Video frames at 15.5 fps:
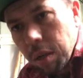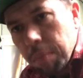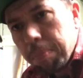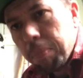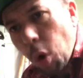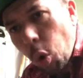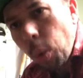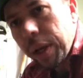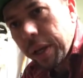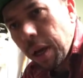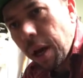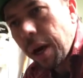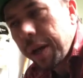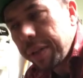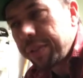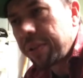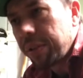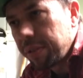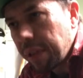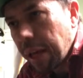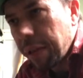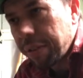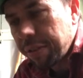mowing height to
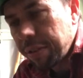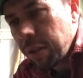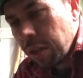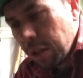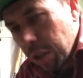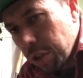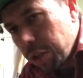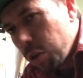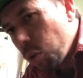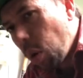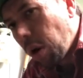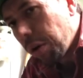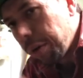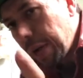death. You are